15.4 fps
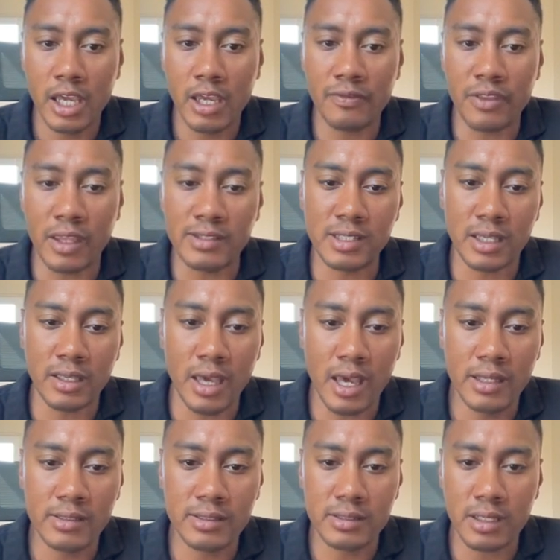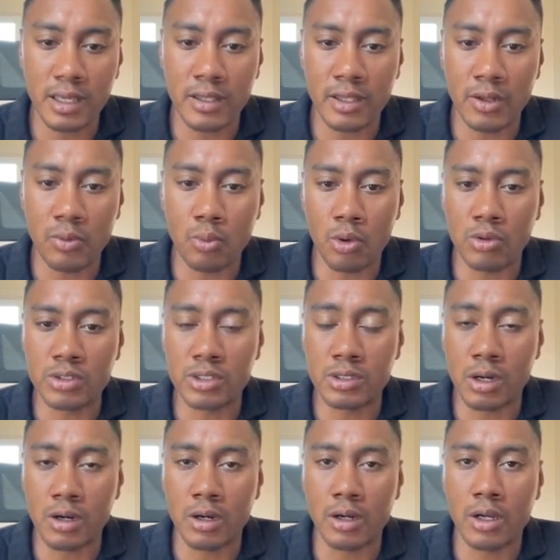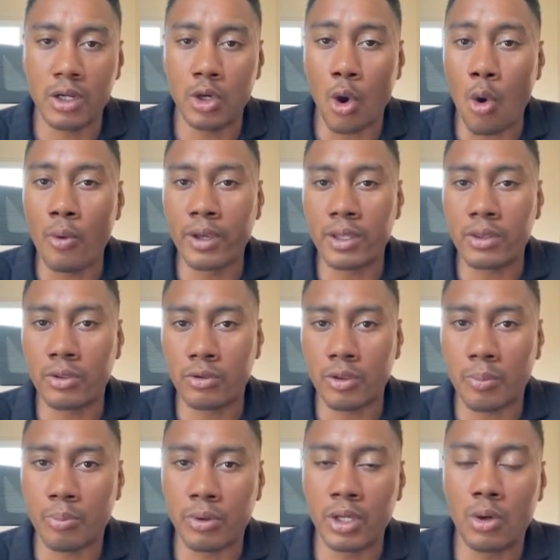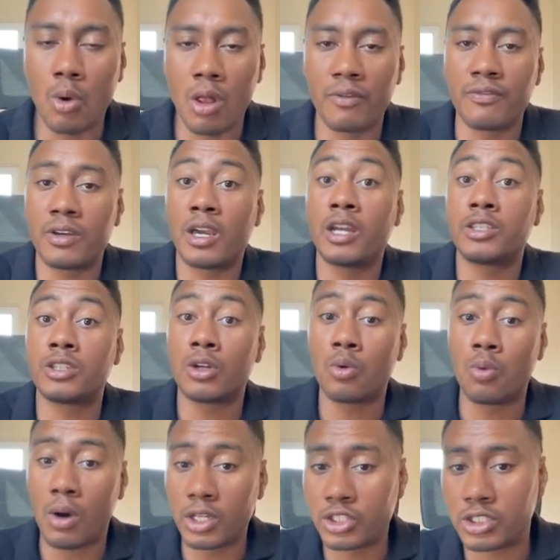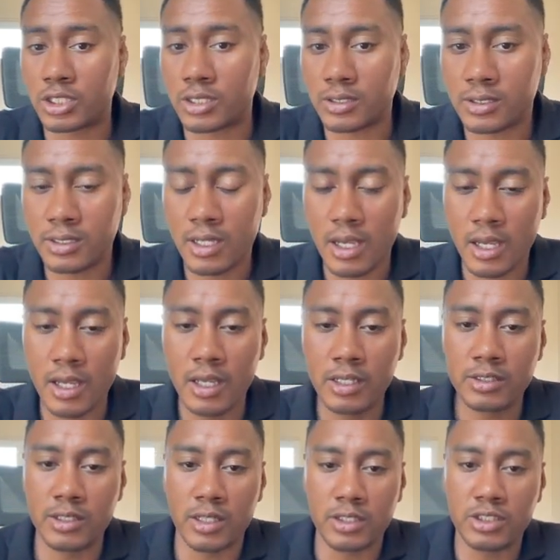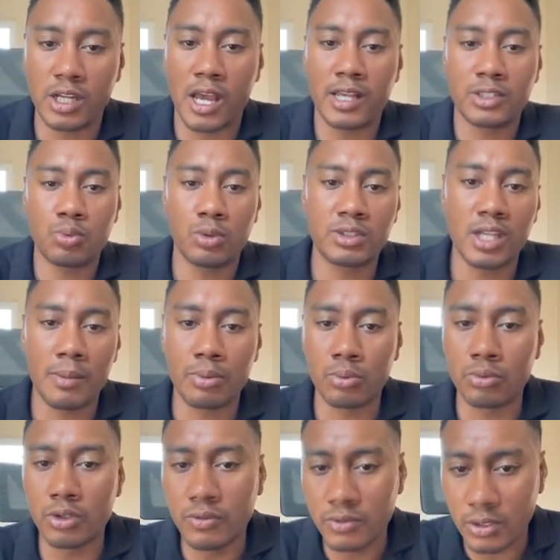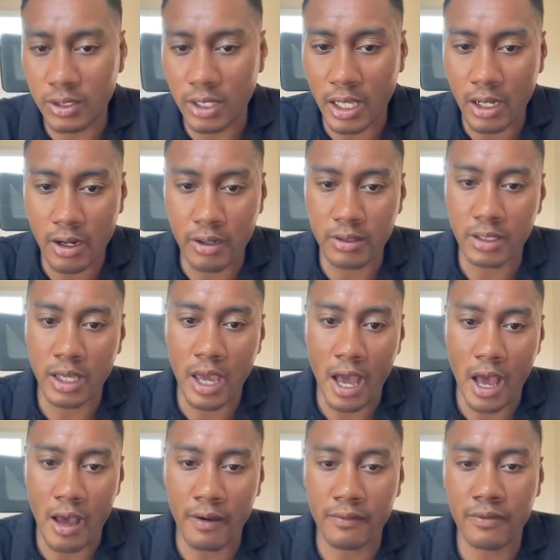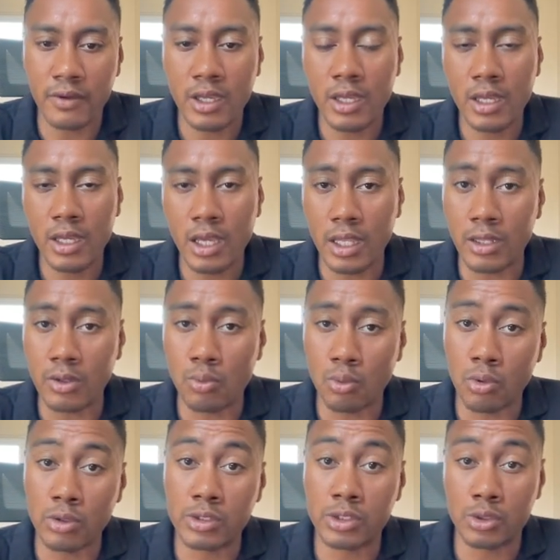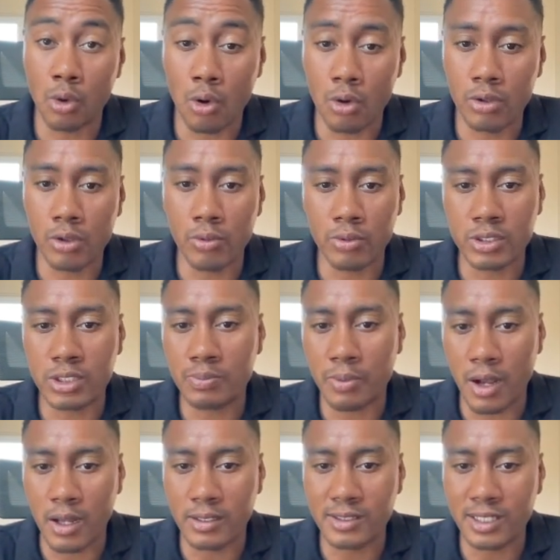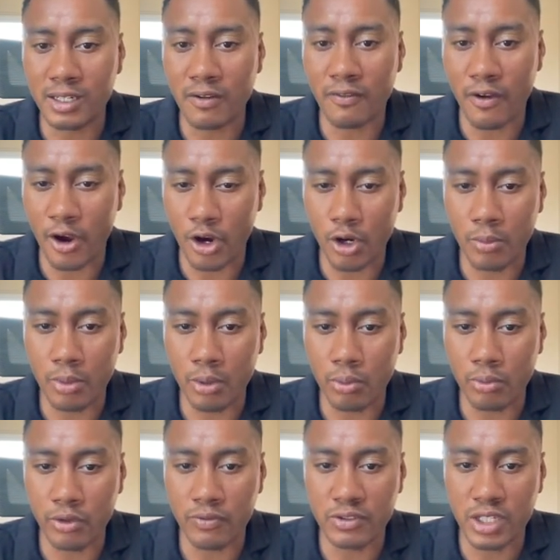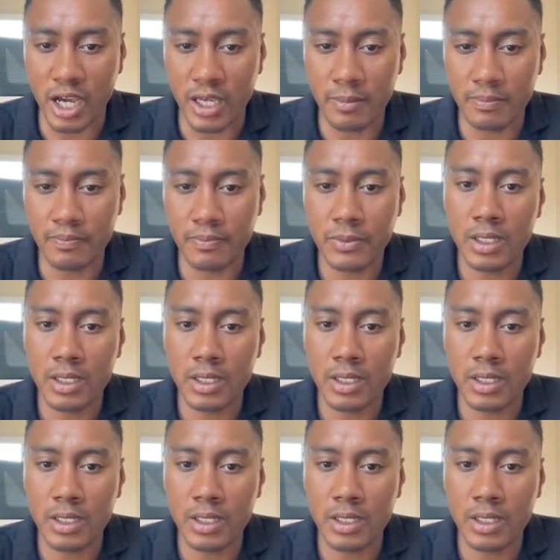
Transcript: If they say yes, and then we'll start going through the pre-qualification questions, such as what type of roof do they currently have, and then we'll store the response in a variable roof type.